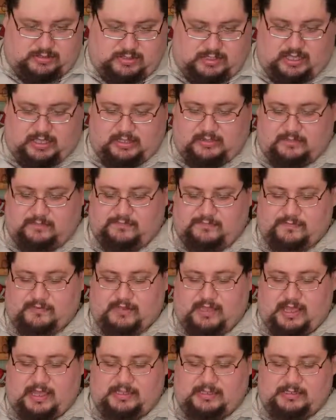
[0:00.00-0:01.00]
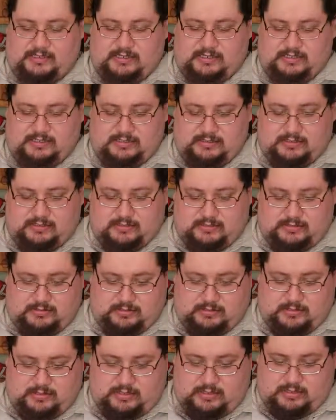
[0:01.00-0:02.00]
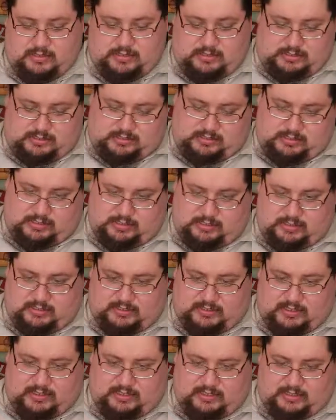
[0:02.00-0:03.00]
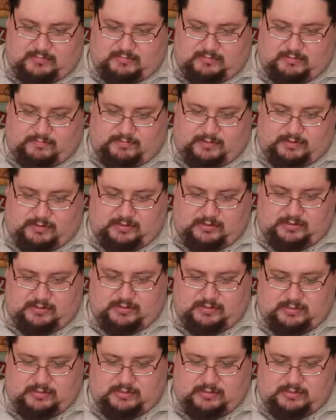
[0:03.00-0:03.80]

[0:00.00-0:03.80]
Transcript: That's for locking in. How does that come apart?